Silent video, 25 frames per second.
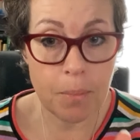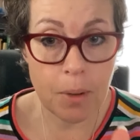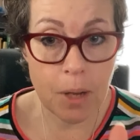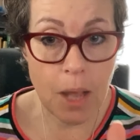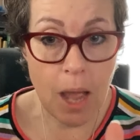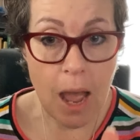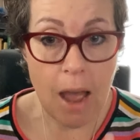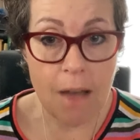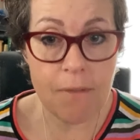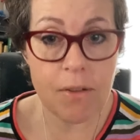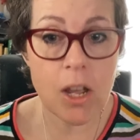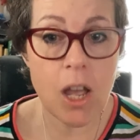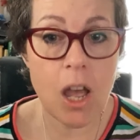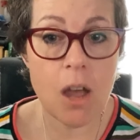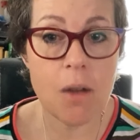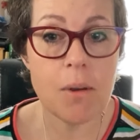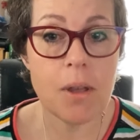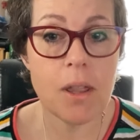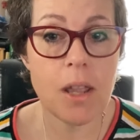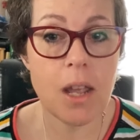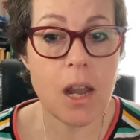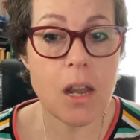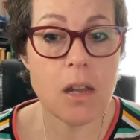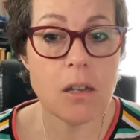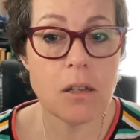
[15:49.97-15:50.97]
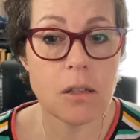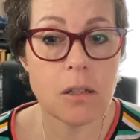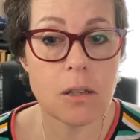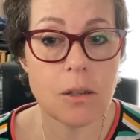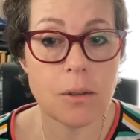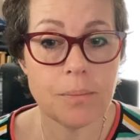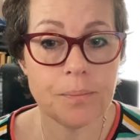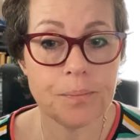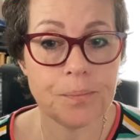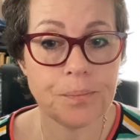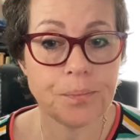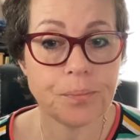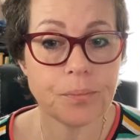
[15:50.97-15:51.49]
But have a go at
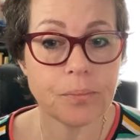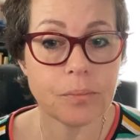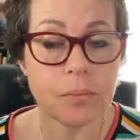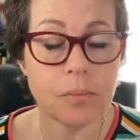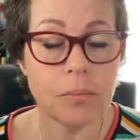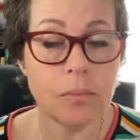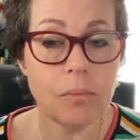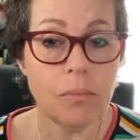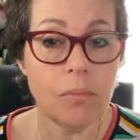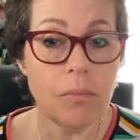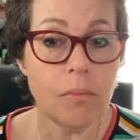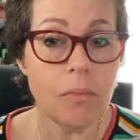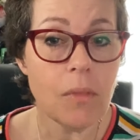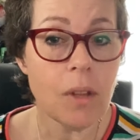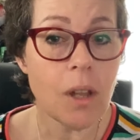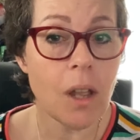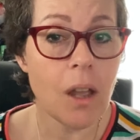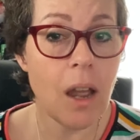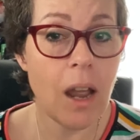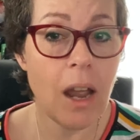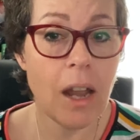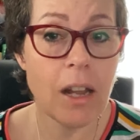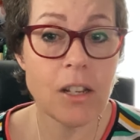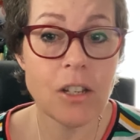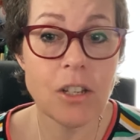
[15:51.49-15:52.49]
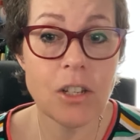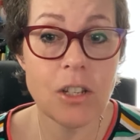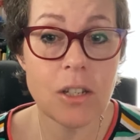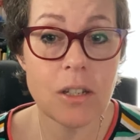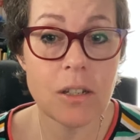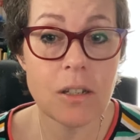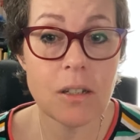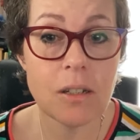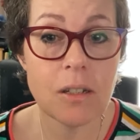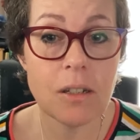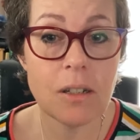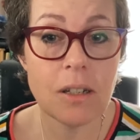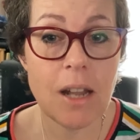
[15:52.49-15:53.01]
this and
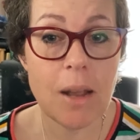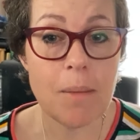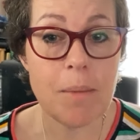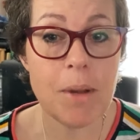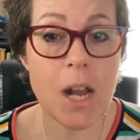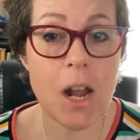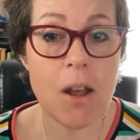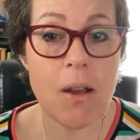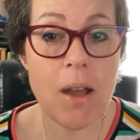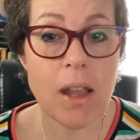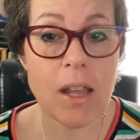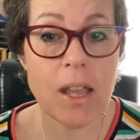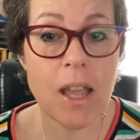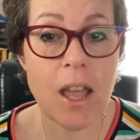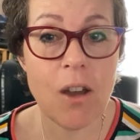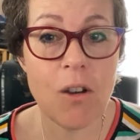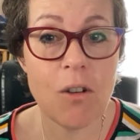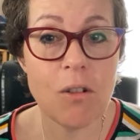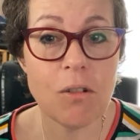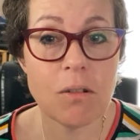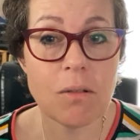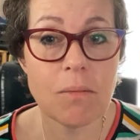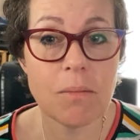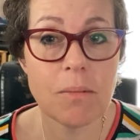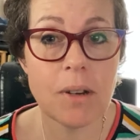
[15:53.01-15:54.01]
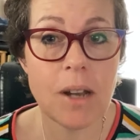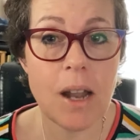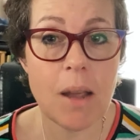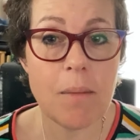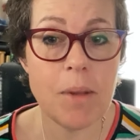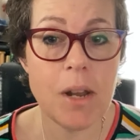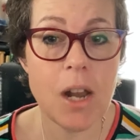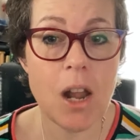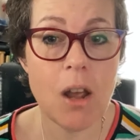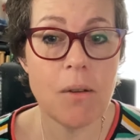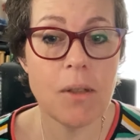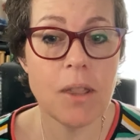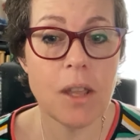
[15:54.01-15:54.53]
let me know how you get on.
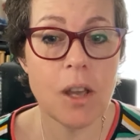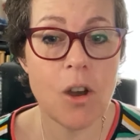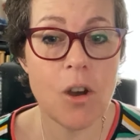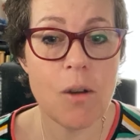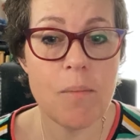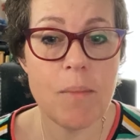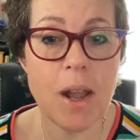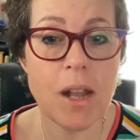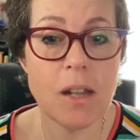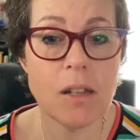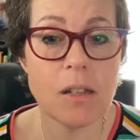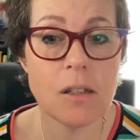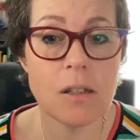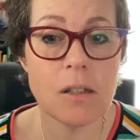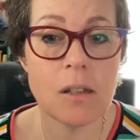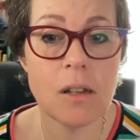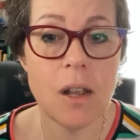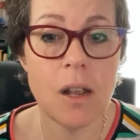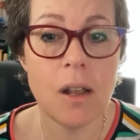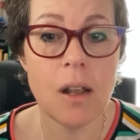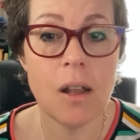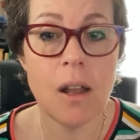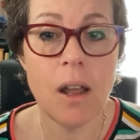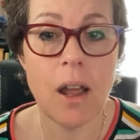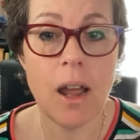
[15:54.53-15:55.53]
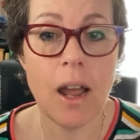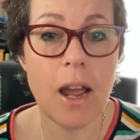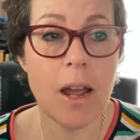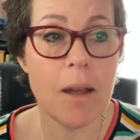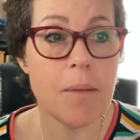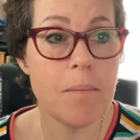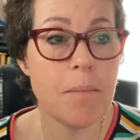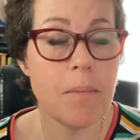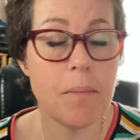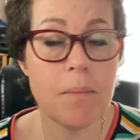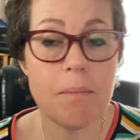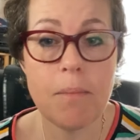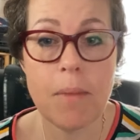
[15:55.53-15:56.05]
Let me know in the comments.
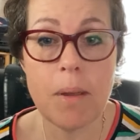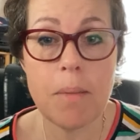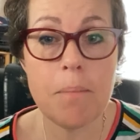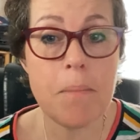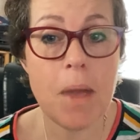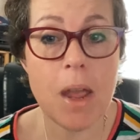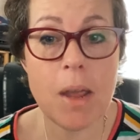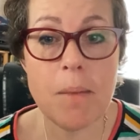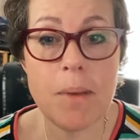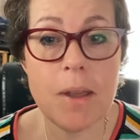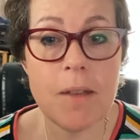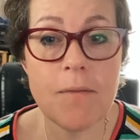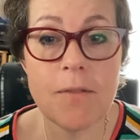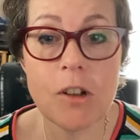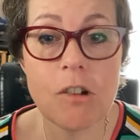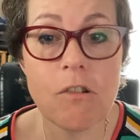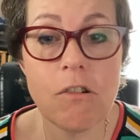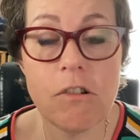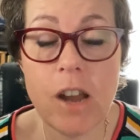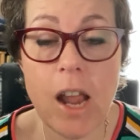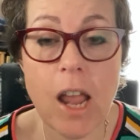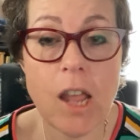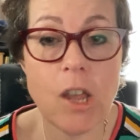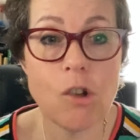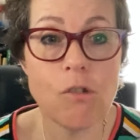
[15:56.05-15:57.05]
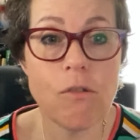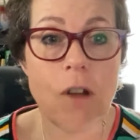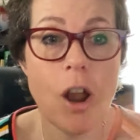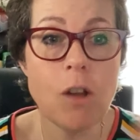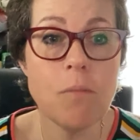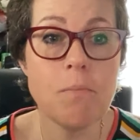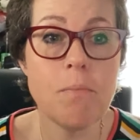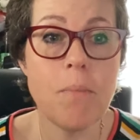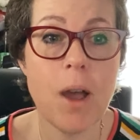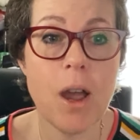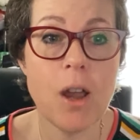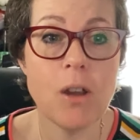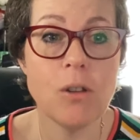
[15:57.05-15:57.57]
Maybe even create your
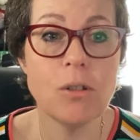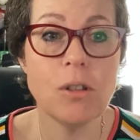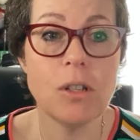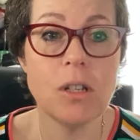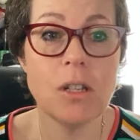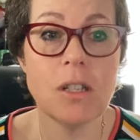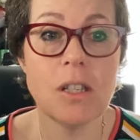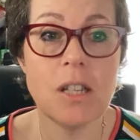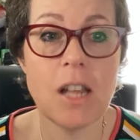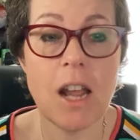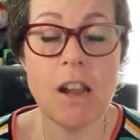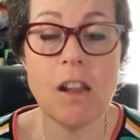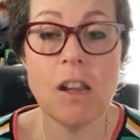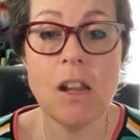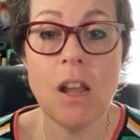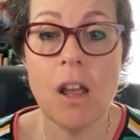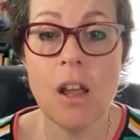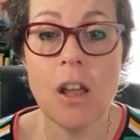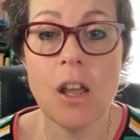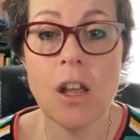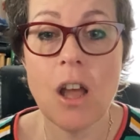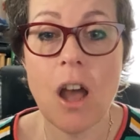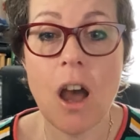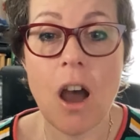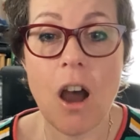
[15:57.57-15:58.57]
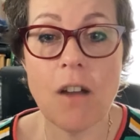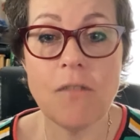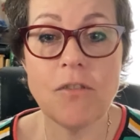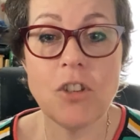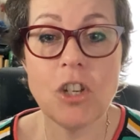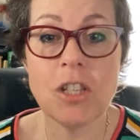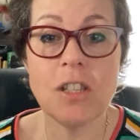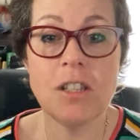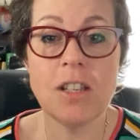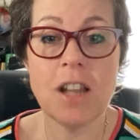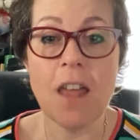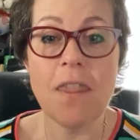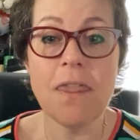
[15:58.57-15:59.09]
own post and say, I've
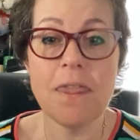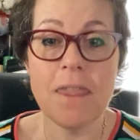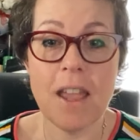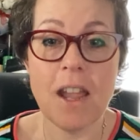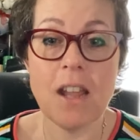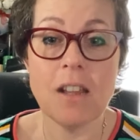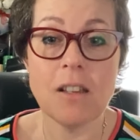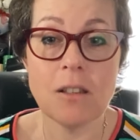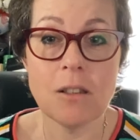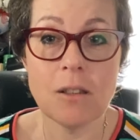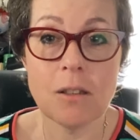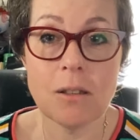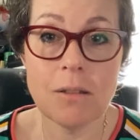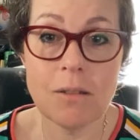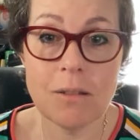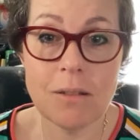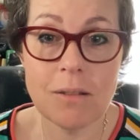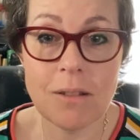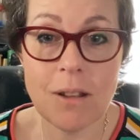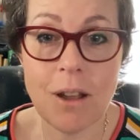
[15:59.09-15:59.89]
just done this,